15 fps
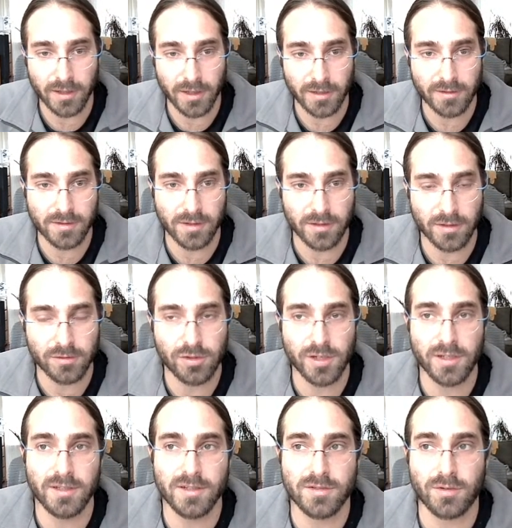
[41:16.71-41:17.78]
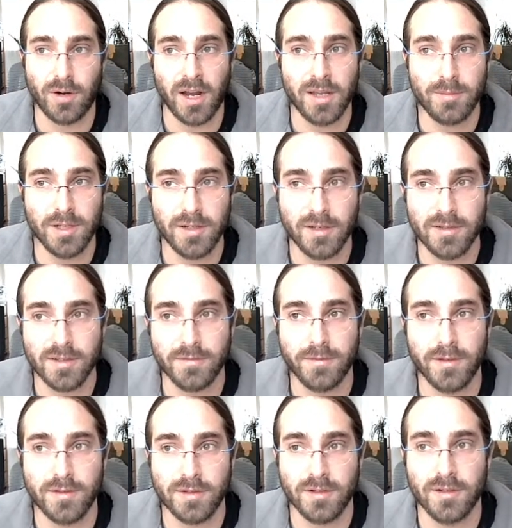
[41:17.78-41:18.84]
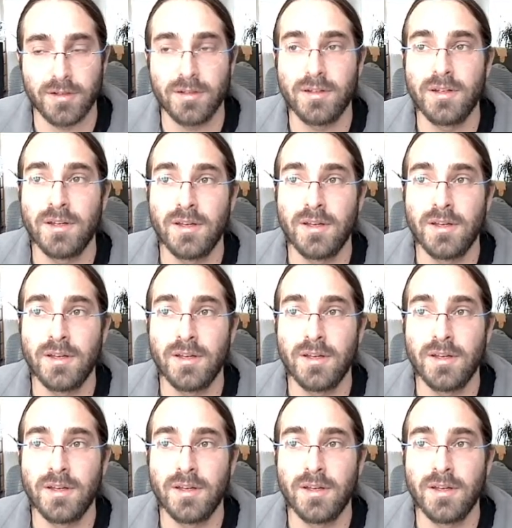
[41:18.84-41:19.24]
Like Satoshi described it as if it's a